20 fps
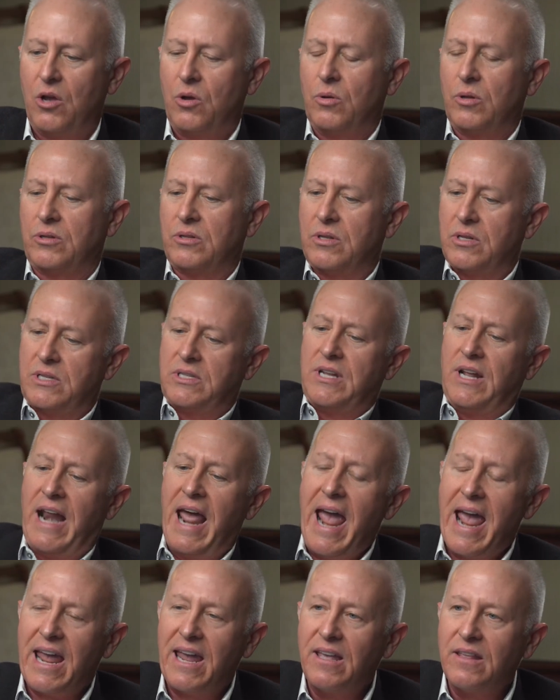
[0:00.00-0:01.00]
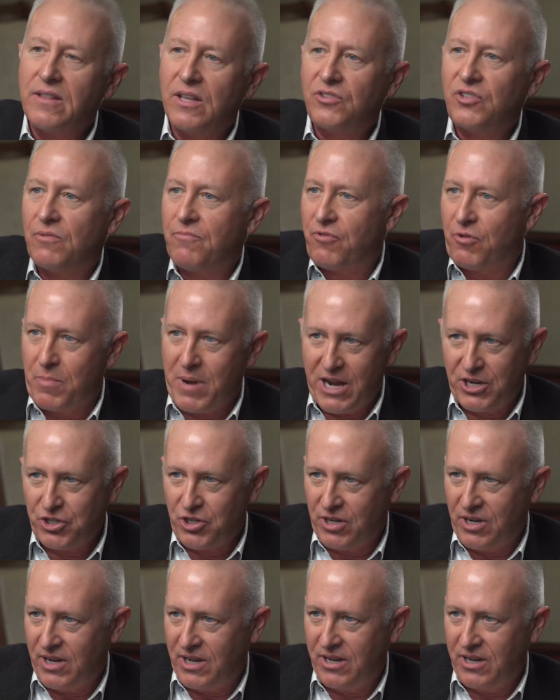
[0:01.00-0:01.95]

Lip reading: Well, today, this information